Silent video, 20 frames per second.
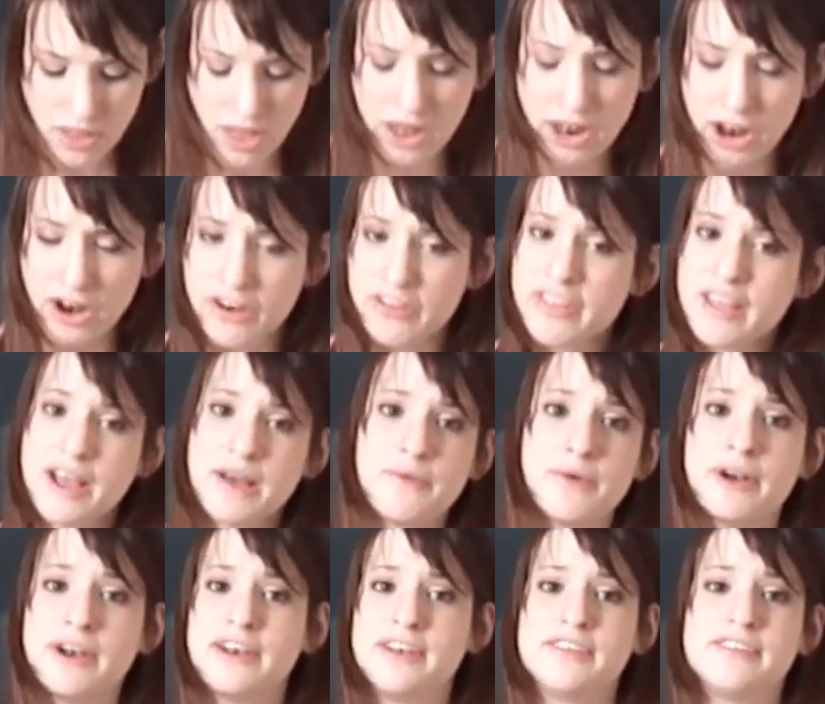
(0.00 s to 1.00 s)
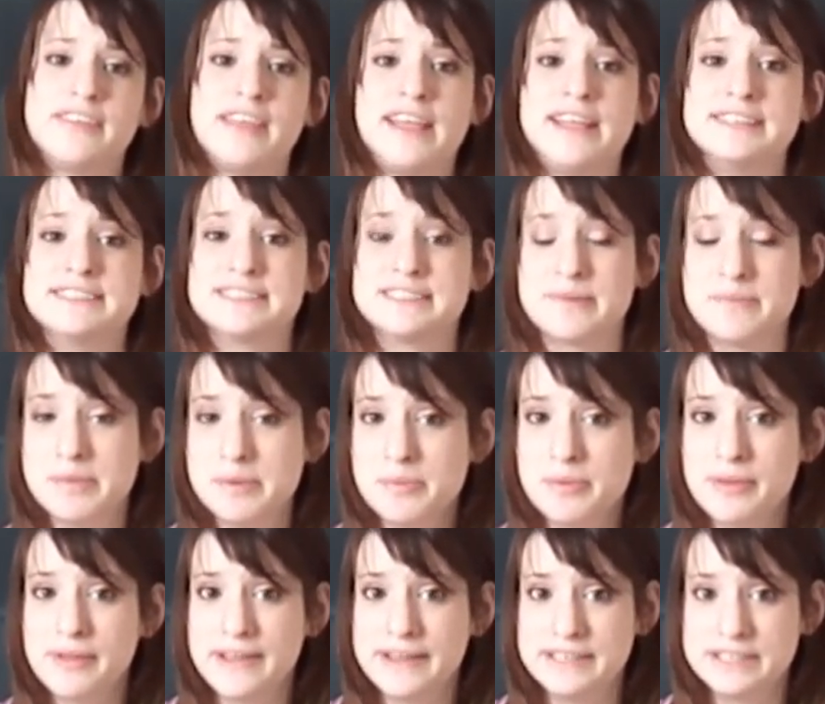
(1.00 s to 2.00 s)
Another thing I wanted to say is some
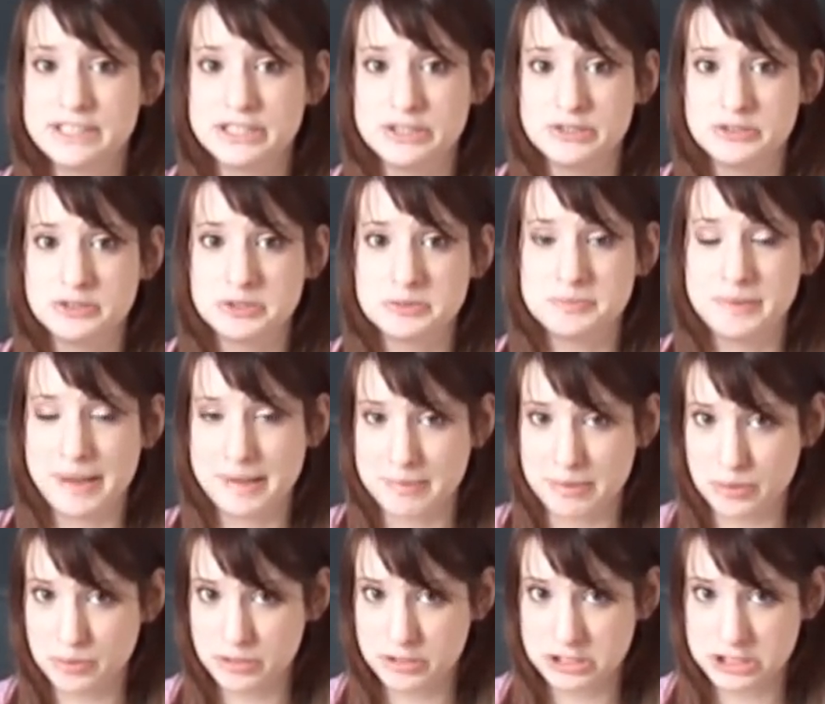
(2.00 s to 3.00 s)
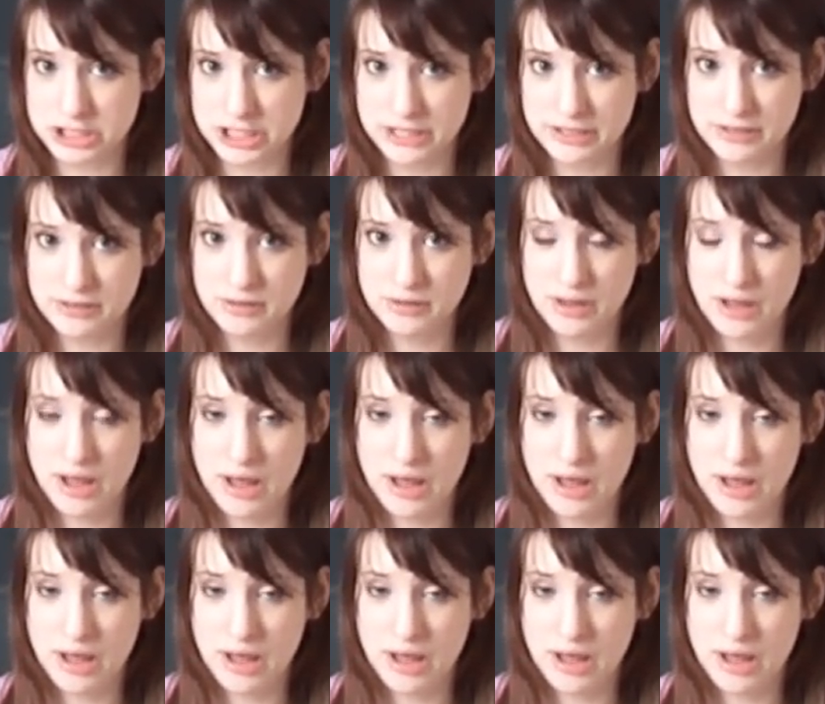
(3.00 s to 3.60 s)
people like to use baby orogel,